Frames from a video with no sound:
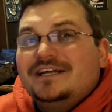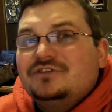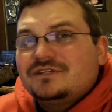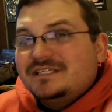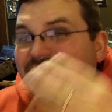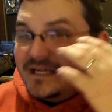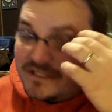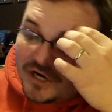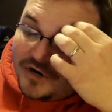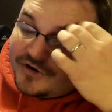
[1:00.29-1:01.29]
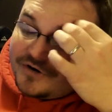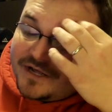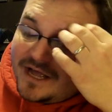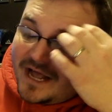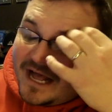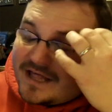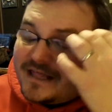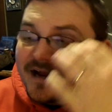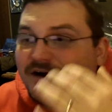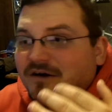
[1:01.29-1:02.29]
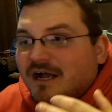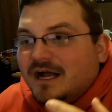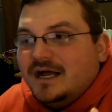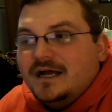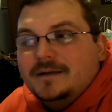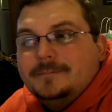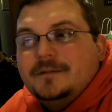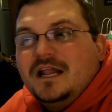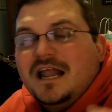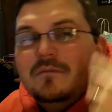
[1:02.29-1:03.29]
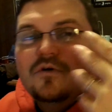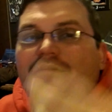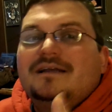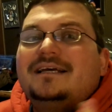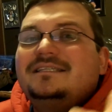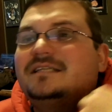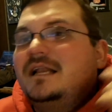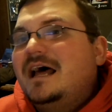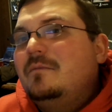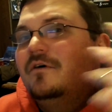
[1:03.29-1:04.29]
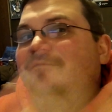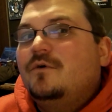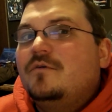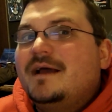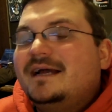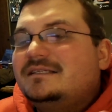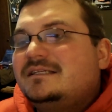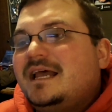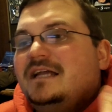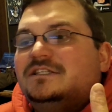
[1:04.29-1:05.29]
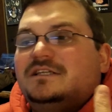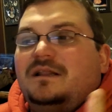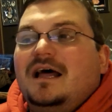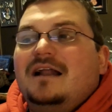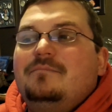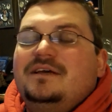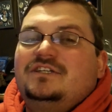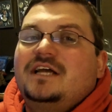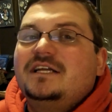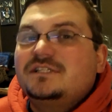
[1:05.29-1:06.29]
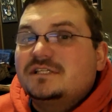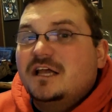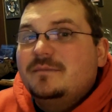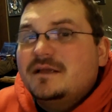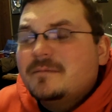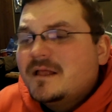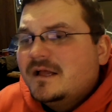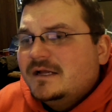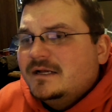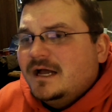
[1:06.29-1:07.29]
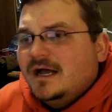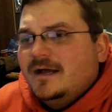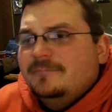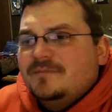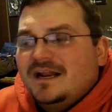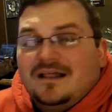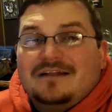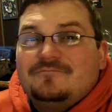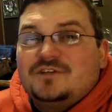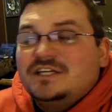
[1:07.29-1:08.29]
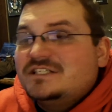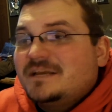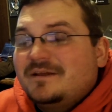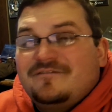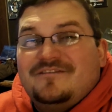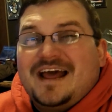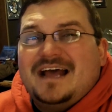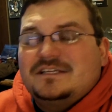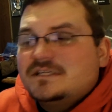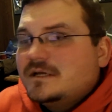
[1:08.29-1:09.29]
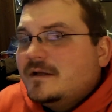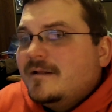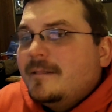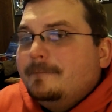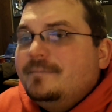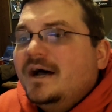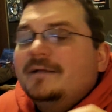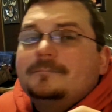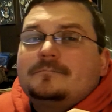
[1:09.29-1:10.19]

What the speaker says: interesting turn there. A lot more lists, a lot more formats, and just a lot of big changes coming, and a lot of changes coming fast. But